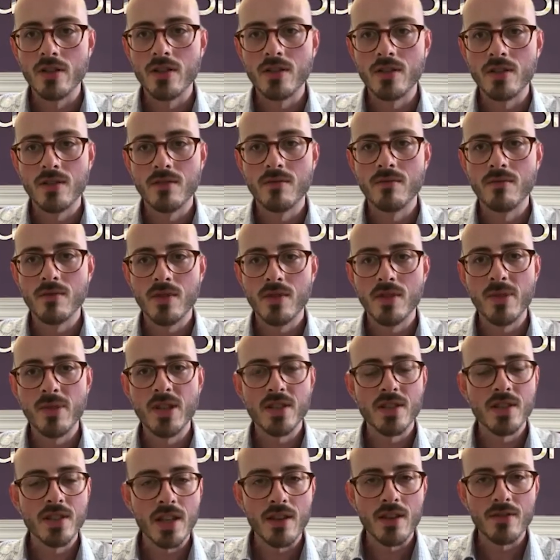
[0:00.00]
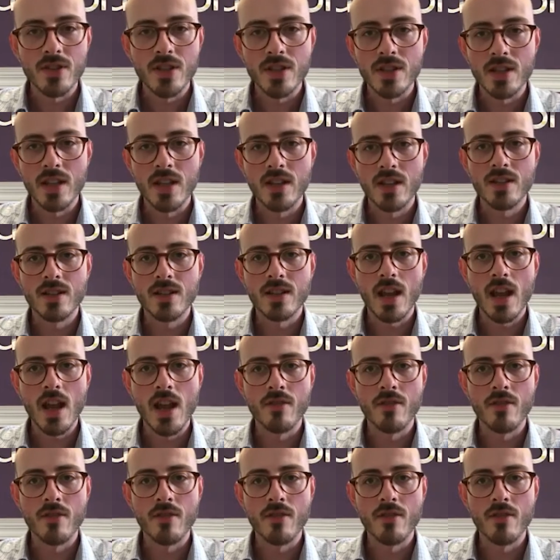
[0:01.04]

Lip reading: does the business have to send